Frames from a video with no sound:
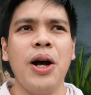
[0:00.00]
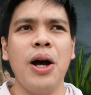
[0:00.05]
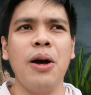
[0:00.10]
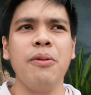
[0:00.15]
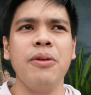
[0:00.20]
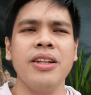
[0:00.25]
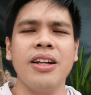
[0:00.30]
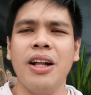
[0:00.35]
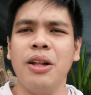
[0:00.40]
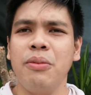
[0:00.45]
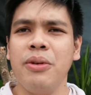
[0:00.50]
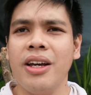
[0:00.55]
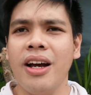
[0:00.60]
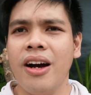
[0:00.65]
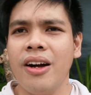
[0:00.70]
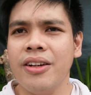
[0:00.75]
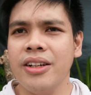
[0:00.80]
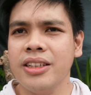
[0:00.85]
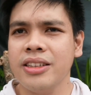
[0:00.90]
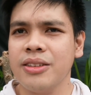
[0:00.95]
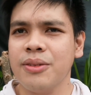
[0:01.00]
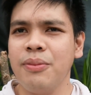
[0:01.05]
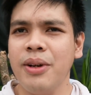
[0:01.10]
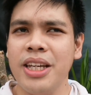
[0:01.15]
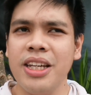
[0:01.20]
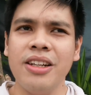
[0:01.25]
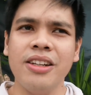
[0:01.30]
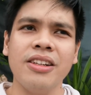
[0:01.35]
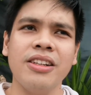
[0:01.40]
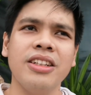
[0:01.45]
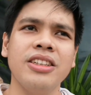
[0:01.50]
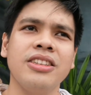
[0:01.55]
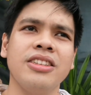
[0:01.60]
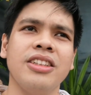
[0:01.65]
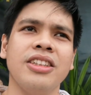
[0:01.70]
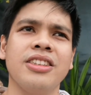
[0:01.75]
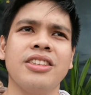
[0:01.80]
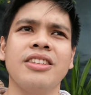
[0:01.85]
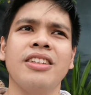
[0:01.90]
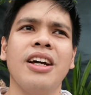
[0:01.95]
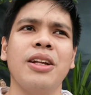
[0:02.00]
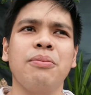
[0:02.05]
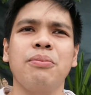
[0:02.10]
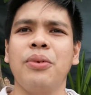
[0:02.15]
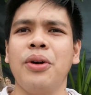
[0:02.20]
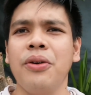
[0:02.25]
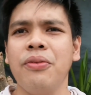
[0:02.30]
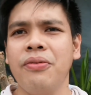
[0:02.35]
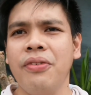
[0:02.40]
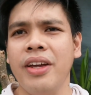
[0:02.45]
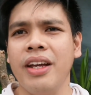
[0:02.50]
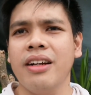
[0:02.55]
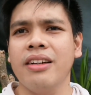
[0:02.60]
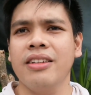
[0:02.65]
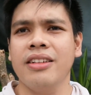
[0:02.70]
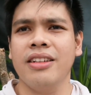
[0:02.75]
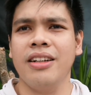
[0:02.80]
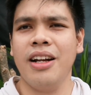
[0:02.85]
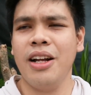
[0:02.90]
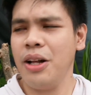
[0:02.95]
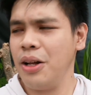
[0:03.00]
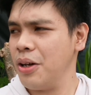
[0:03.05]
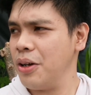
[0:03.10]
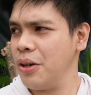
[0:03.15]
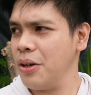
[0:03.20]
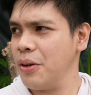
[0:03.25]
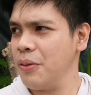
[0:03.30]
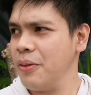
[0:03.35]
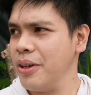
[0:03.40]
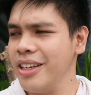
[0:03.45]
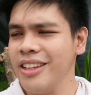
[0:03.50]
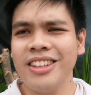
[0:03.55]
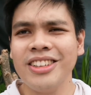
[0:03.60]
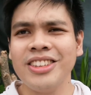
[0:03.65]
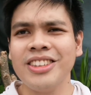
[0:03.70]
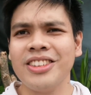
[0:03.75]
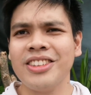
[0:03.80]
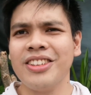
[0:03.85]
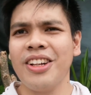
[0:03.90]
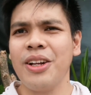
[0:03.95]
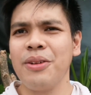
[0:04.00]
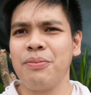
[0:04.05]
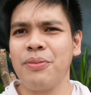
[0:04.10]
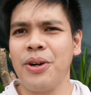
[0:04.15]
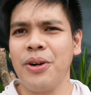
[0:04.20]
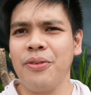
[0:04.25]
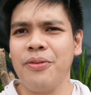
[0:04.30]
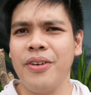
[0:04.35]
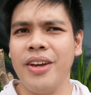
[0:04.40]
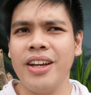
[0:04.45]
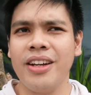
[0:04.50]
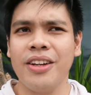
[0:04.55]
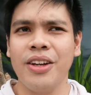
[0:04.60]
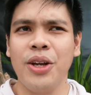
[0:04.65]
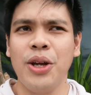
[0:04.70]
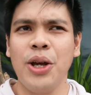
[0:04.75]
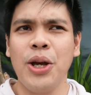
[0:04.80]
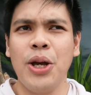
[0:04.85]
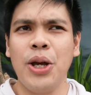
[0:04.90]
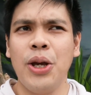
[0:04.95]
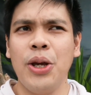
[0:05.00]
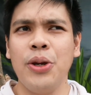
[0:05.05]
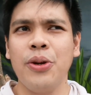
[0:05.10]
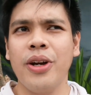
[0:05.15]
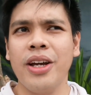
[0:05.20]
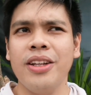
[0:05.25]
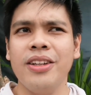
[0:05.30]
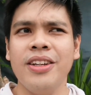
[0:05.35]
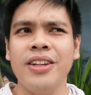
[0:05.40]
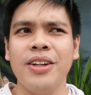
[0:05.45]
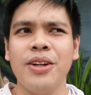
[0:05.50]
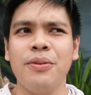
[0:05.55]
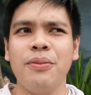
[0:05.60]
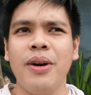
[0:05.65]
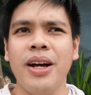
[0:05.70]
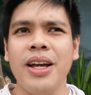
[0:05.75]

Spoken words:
I mean, I'll be honest, my English is not perfect. English is not perfect. You can hear